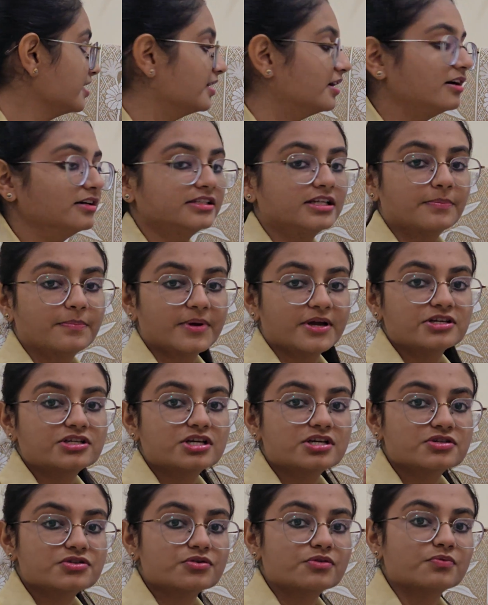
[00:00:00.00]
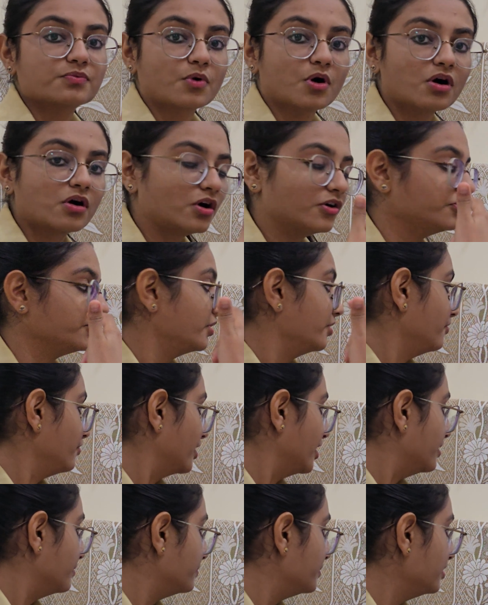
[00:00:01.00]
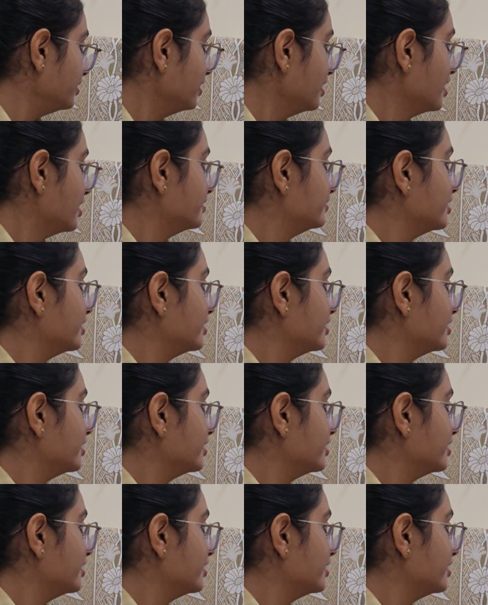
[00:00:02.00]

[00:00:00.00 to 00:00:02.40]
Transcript: The patient should walk on the treadmill.